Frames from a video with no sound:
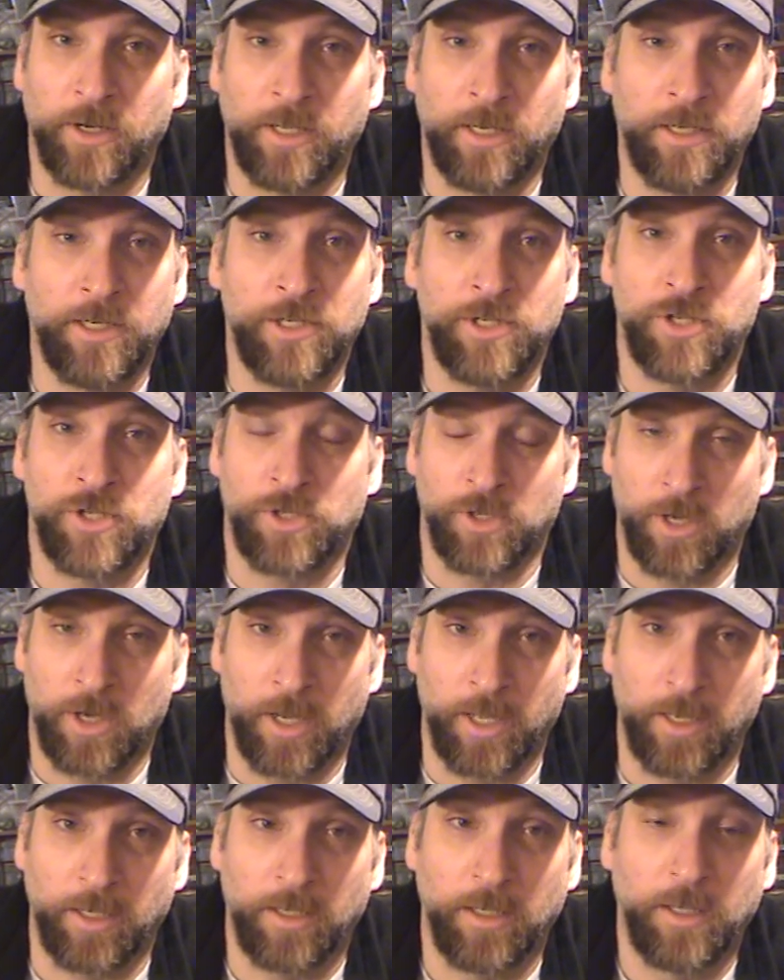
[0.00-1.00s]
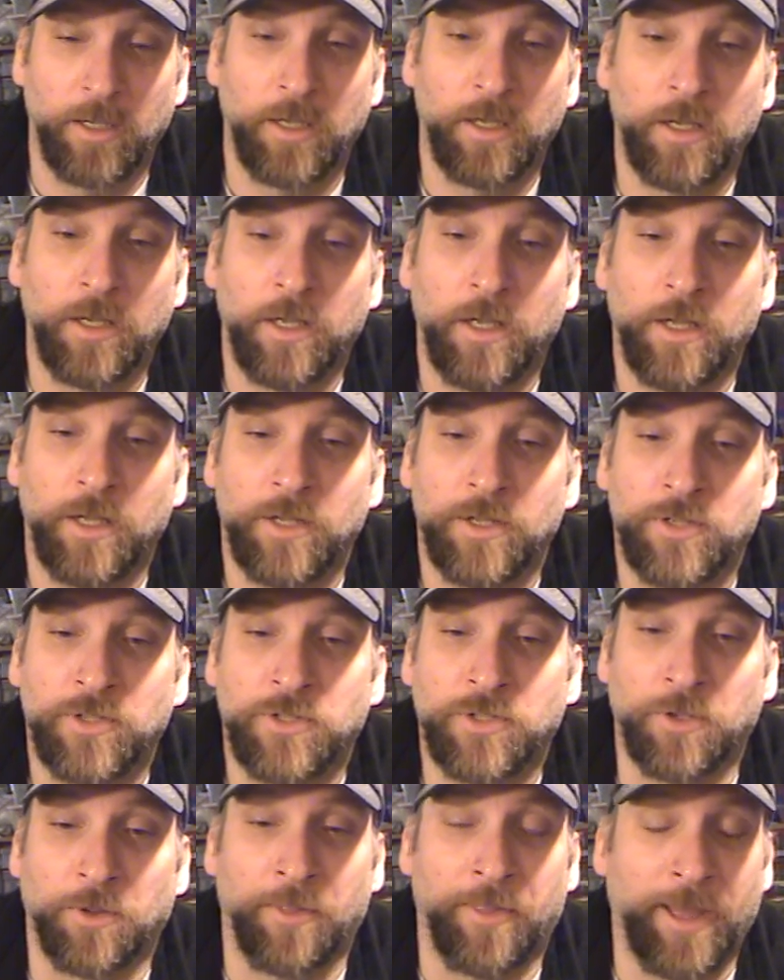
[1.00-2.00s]
it is Sean.
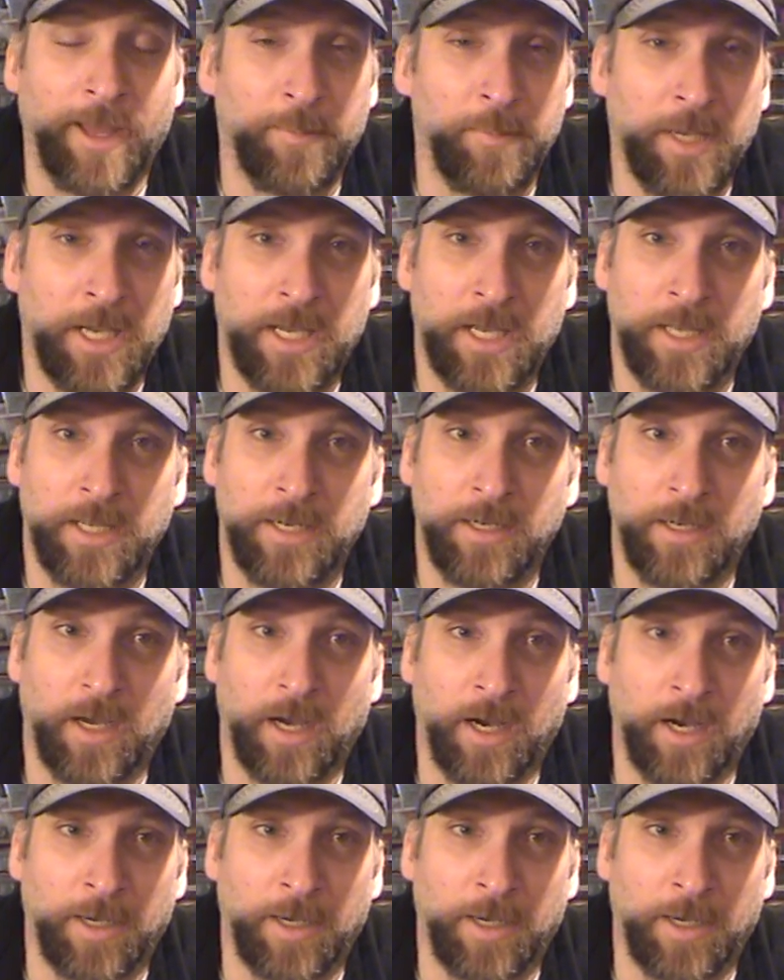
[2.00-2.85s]
So that man